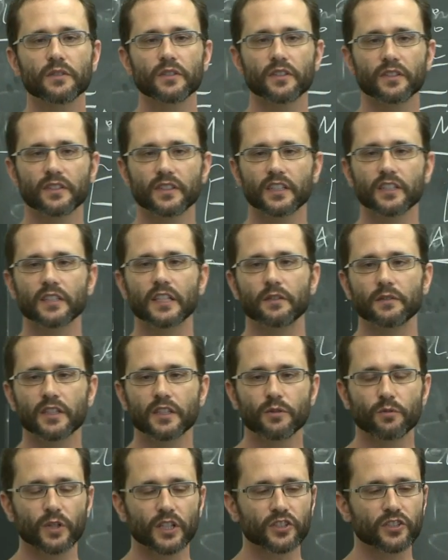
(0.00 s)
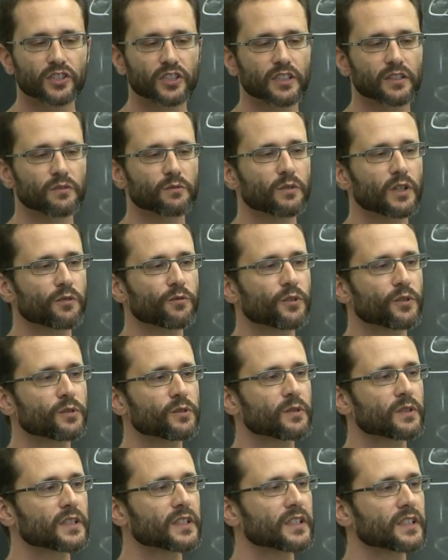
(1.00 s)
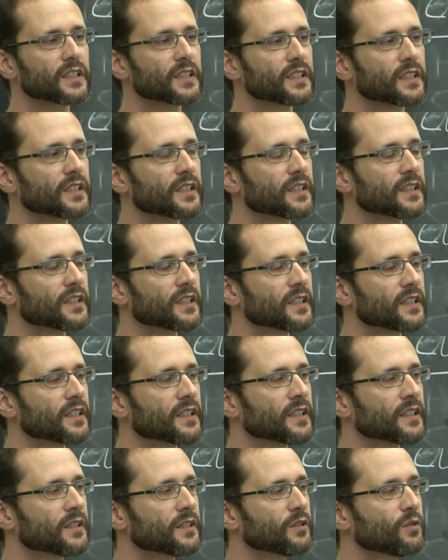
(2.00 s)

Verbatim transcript: you, the, the, question whether uh,